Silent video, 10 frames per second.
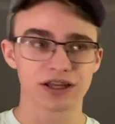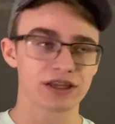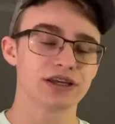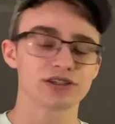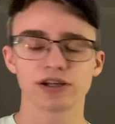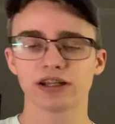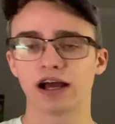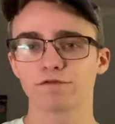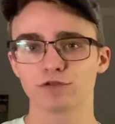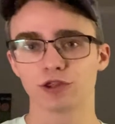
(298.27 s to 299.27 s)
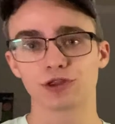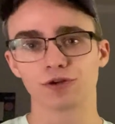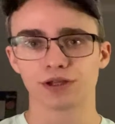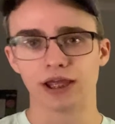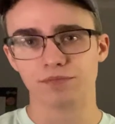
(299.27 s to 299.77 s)
He had done it after the
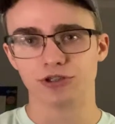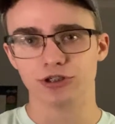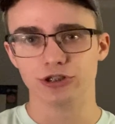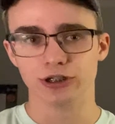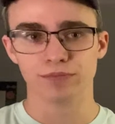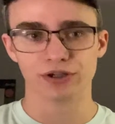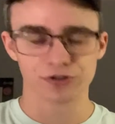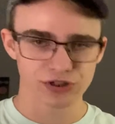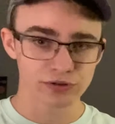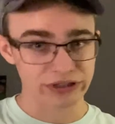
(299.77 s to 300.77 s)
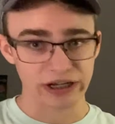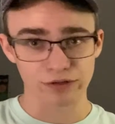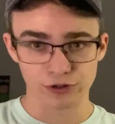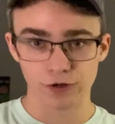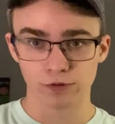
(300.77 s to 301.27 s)
third game GG, but you're still down
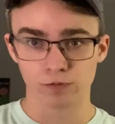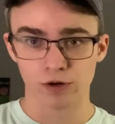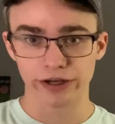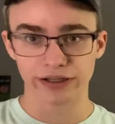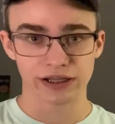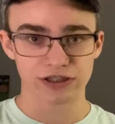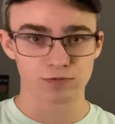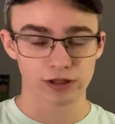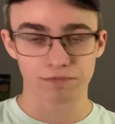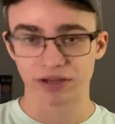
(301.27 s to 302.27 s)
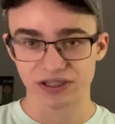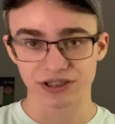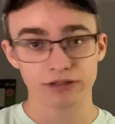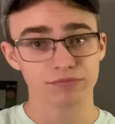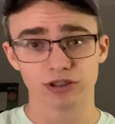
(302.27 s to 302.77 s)
2-1 against one of the best
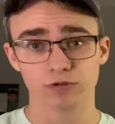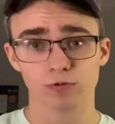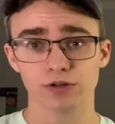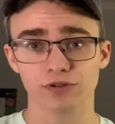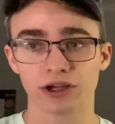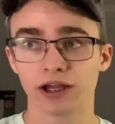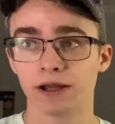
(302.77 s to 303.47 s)
teams in the world.